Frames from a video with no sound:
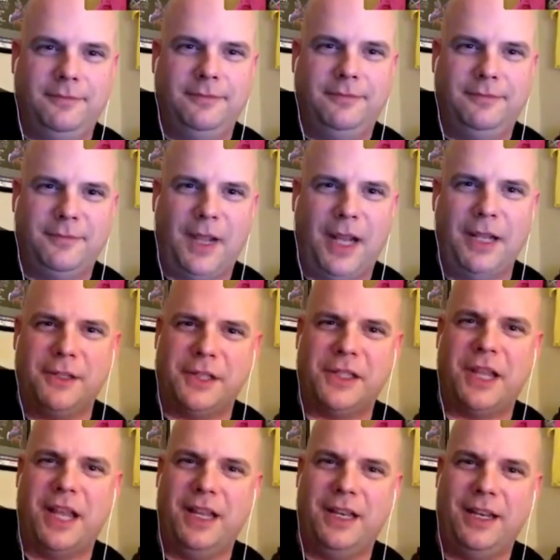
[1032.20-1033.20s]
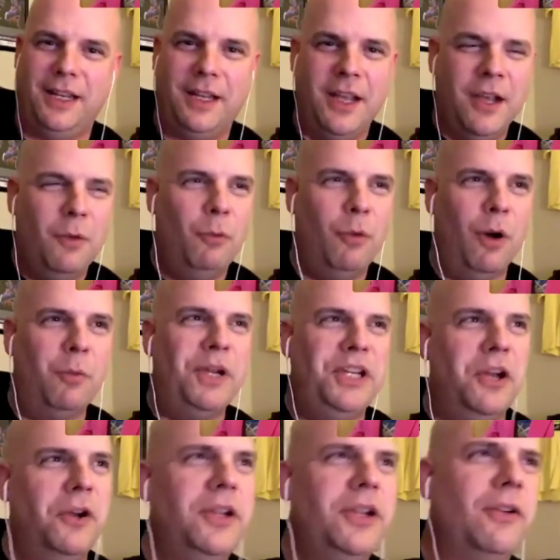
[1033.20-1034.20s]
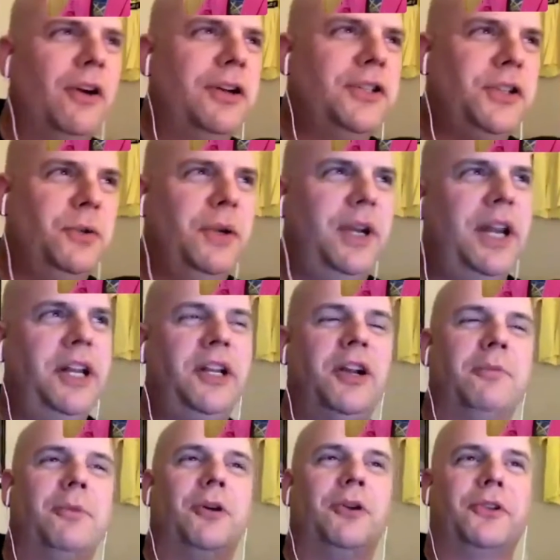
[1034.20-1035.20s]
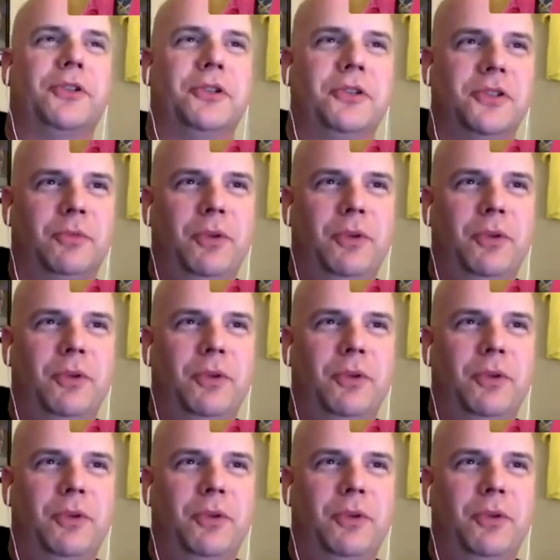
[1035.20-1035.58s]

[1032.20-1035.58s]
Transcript: Outstanding. Well, we know you aren't doing any commercials.